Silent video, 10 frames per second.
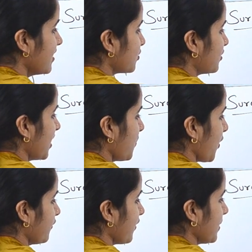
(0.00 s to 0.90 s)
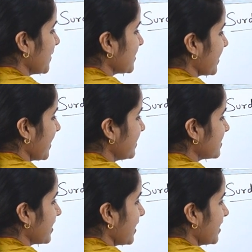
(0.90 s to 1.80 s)
So 3.5 plus x
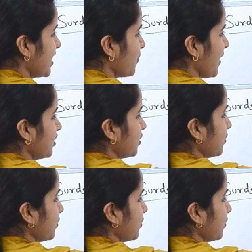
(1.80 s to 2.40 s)
and equate it